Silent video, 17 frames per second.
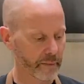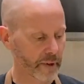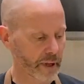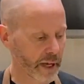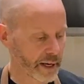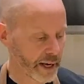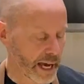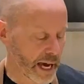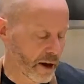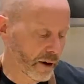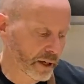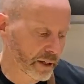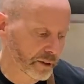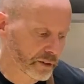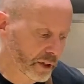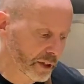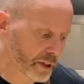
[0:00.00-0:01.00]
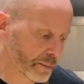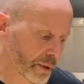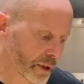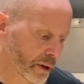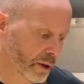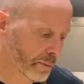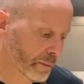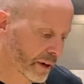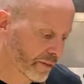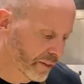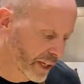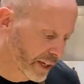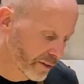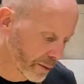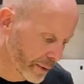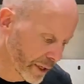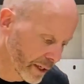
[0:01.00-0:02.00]
And now I can start to build my
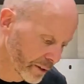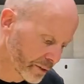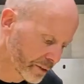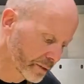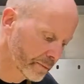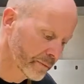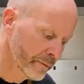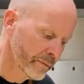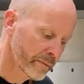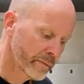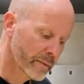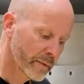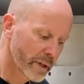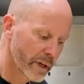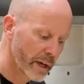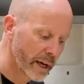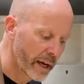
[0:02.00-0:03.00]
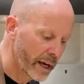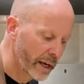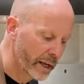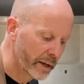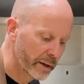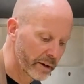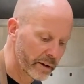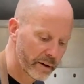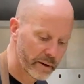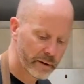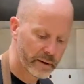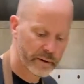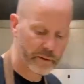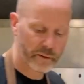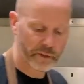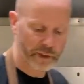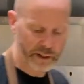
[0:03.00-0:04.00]
flavor base. And
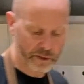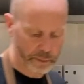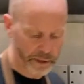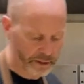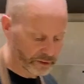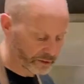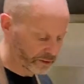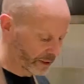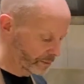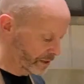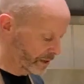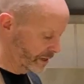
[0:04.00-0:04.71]
flavor base is something